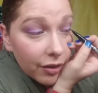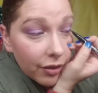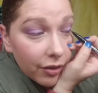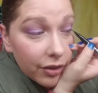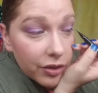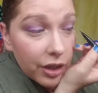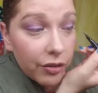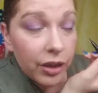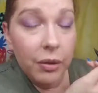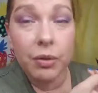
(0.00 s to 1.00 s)
When
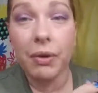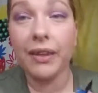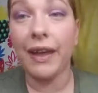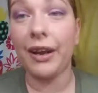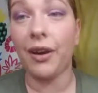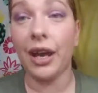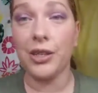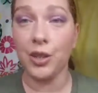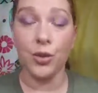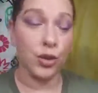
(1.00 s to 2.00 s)
generally with my liner, I
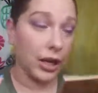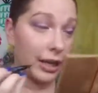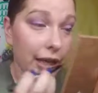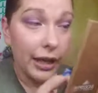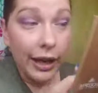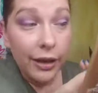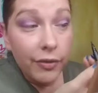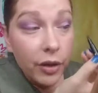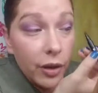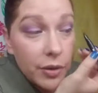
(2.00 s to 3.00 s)
do try to get kind
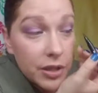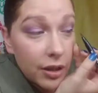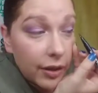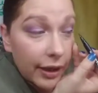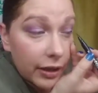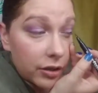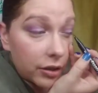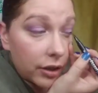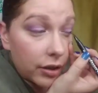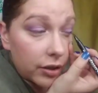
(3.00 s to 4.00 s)
of close to the lash
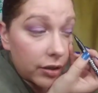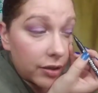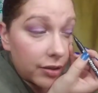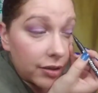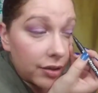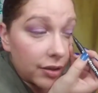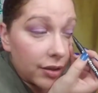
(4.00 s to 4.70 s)
line and just,